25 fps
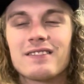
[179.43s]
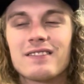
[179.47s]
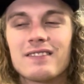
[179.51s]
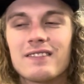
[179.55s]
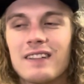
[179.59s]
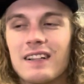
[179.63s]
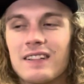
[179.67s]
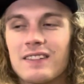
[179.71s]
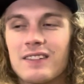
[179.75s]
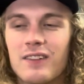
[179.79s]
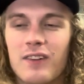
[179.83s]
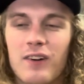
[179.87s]

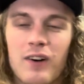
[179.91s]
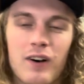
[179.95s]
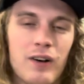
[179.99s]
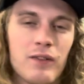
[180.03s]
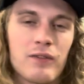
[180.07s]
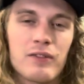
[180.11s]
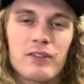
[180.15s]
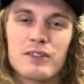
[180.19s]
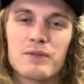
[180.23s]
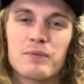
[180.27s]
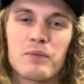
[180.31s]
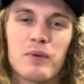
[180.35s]
that's an
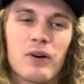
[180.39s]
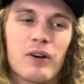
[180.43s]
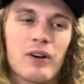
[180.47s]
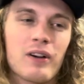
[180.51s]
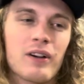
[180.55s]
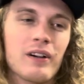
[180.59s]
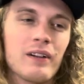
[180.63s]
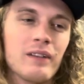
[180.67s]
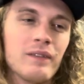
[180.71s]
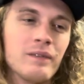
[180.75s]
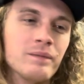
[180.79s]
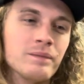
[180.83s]
obvious
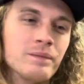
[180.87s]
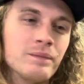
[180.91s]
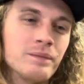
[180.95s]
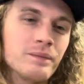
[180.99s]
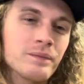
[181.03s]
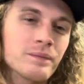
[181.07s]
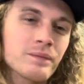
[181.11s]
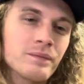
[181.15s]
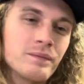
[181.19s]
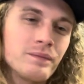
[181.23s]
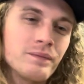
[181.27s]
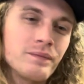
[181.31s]
bar.
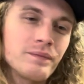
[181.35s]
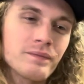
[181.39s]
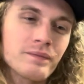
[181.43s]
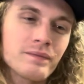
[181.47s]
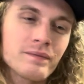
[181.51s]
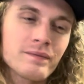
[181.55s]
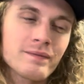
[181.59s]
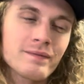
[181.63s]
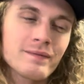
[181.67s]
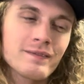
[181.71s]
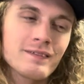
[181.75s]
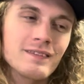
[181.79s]

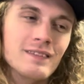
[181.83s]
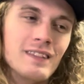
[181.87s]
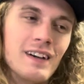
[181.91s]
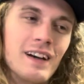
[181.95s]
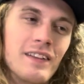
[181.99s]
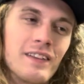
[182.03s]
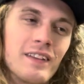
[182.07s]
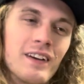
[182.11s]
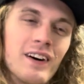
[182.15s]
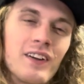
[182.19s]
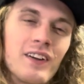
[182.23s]
And the